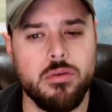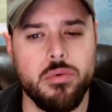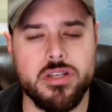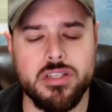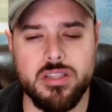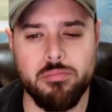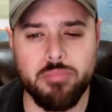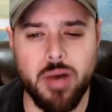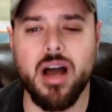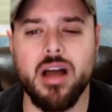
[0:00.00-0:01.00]
which is the
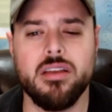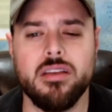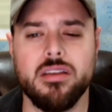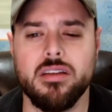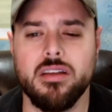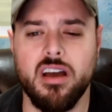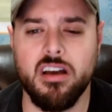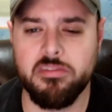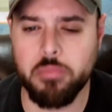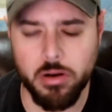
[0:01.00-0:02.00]
bond
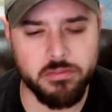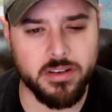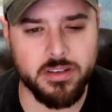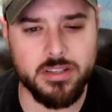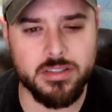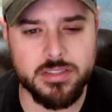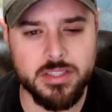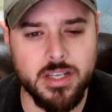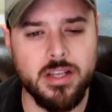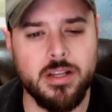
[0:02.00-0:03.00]
of perfectness.
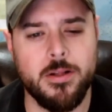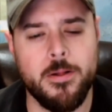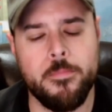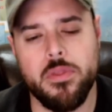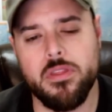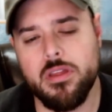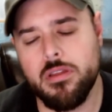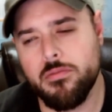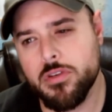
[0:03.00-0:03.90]
And then verse